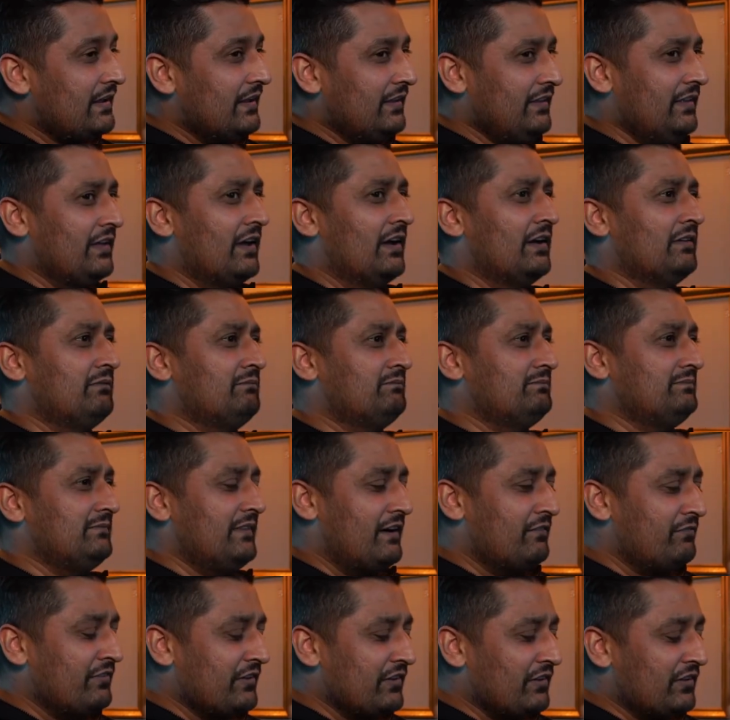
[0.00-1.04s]
Yeah,
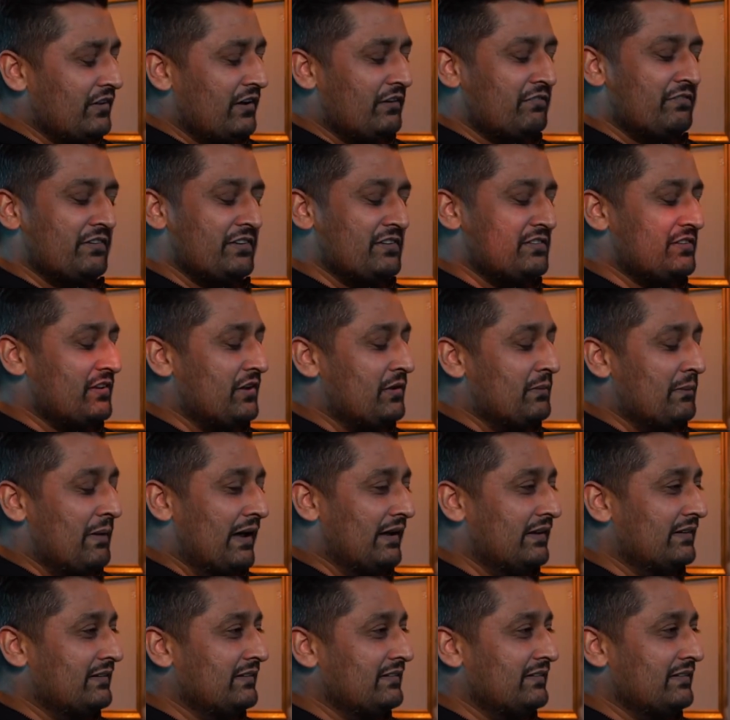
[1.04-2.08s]
I think so,
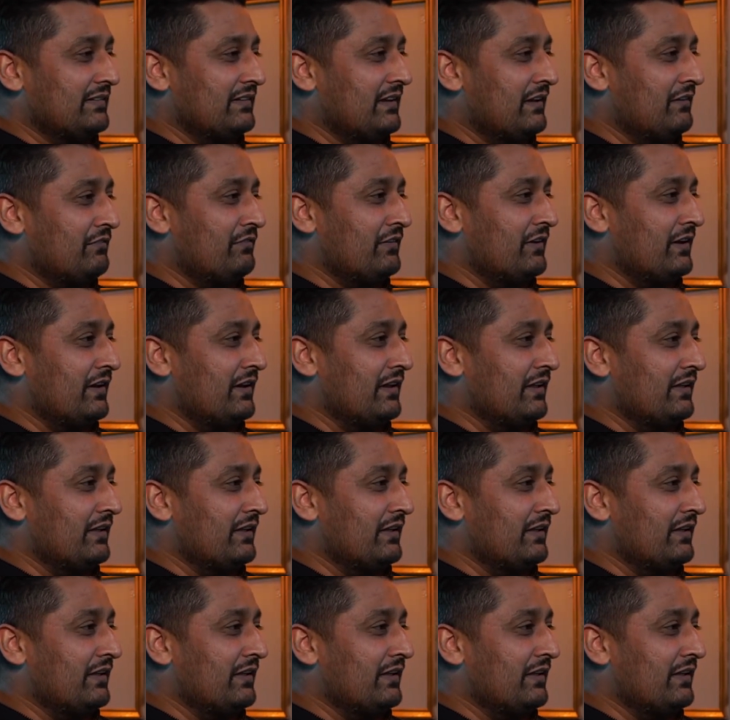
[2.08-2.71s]
man. Definitely.